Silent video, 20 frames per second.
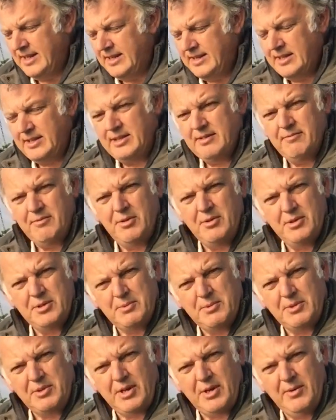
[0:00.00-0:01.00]
and then the
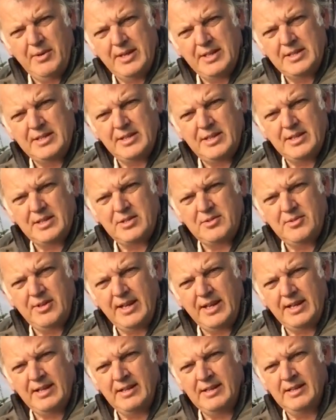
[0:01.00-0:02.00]
roots will go into the
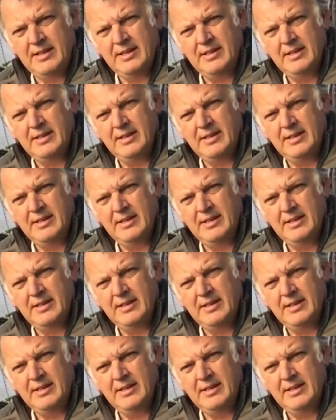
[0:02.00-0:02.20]
string.